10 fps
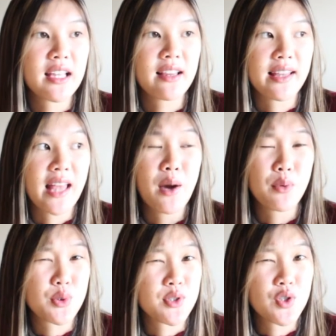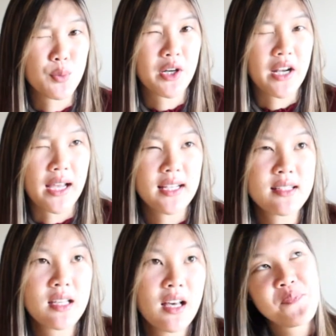like that, which was super
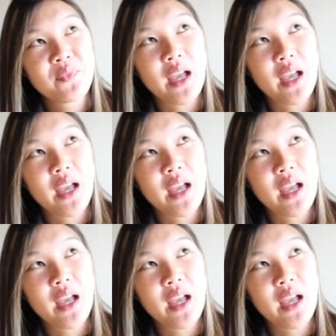nice. I